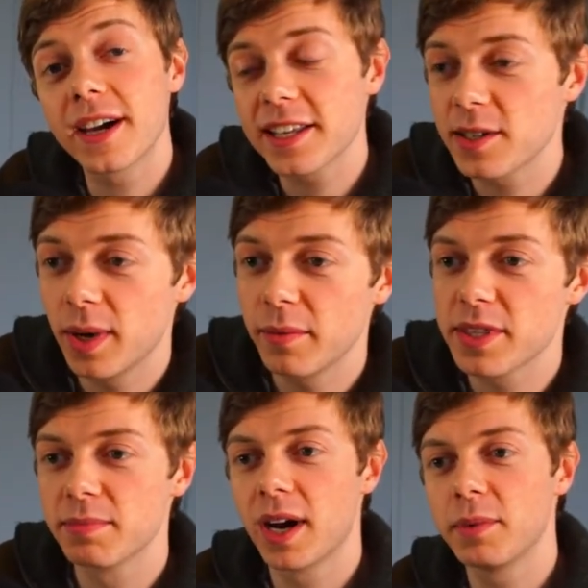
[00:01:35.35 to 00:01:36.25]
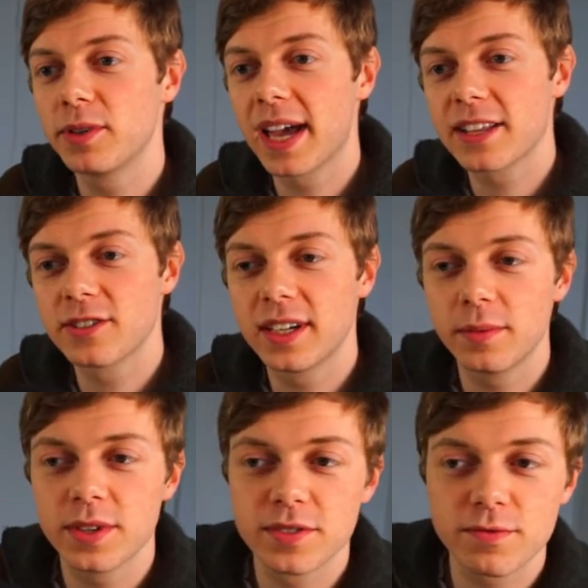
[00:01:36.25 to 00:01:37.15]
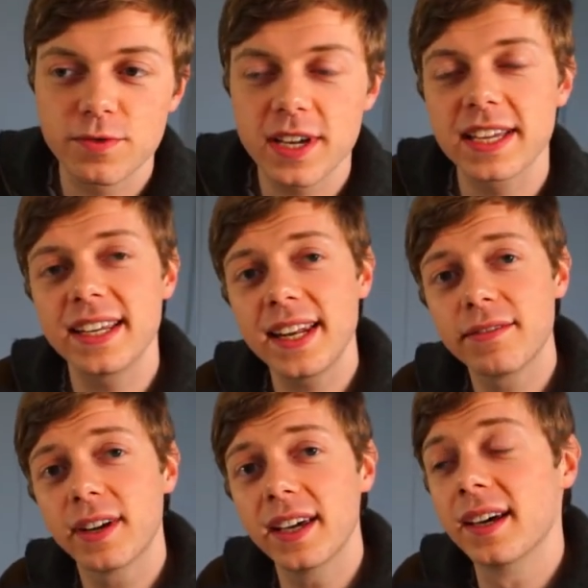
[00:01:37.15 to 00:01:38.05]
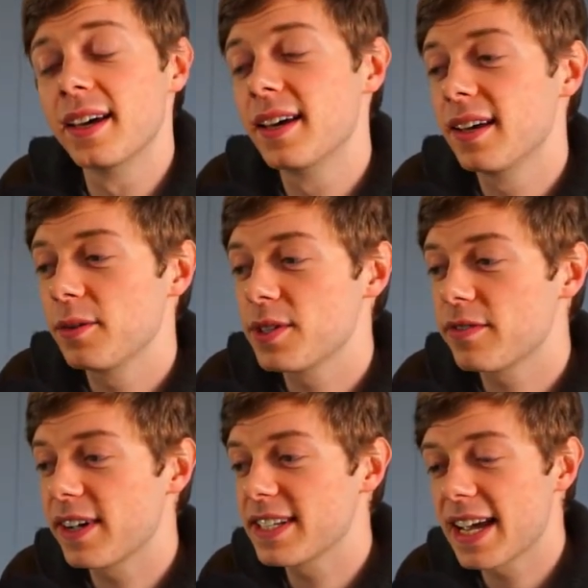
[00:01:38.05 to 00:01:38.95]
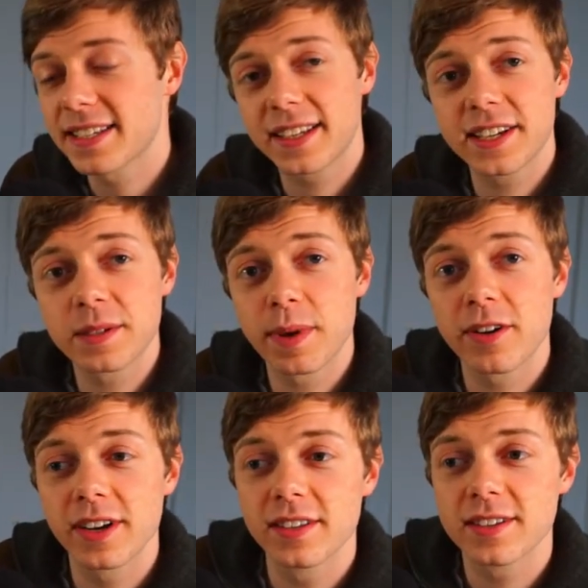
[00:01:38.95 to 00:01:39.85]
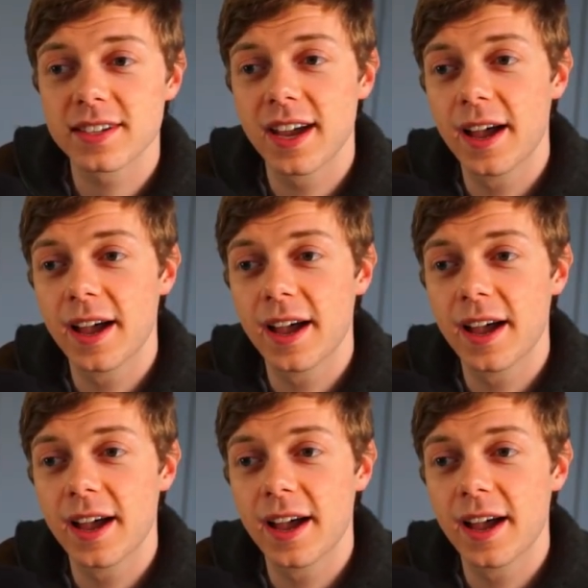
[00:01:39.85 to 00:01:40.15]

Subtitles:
Getting to work with Smart Blue Cat on it was really lovely. It was a fantastic experience.